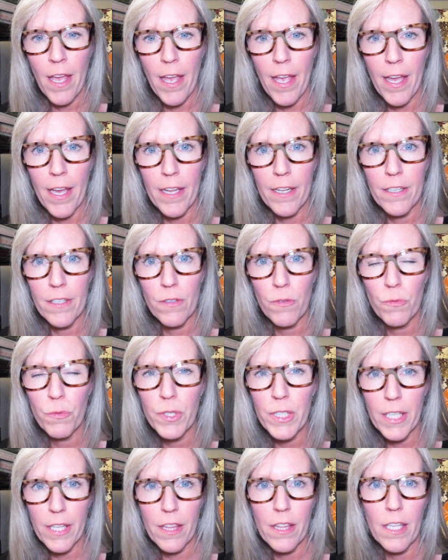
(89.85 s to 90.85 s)
and
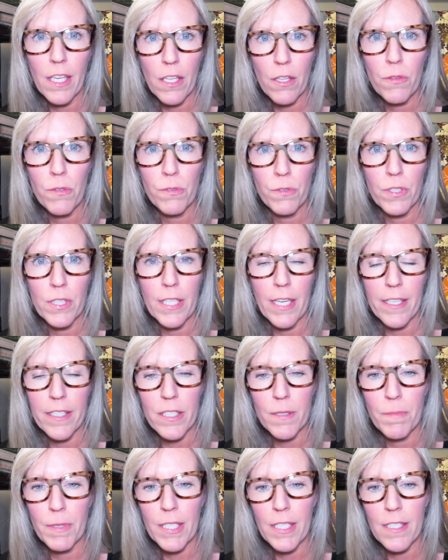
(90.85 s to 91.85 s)
really think through
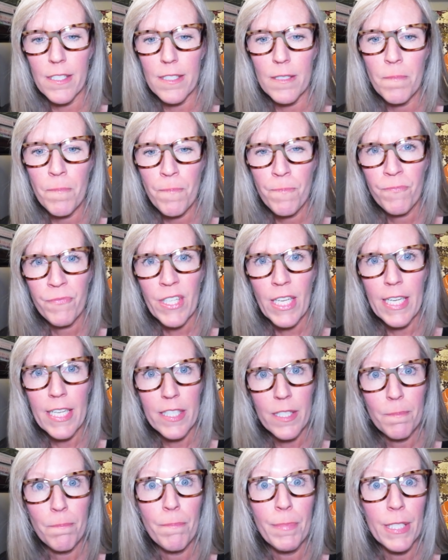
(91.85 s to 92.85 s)
things because
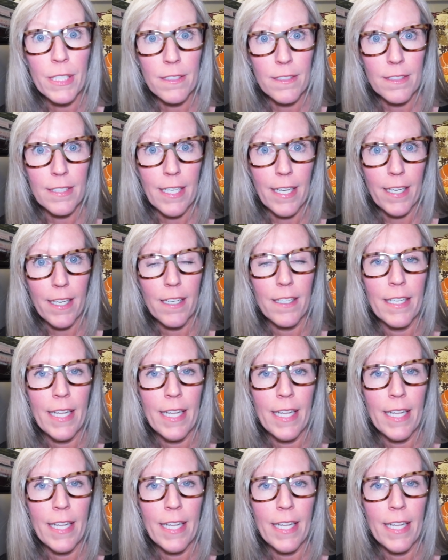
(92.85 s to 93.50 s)
it's building.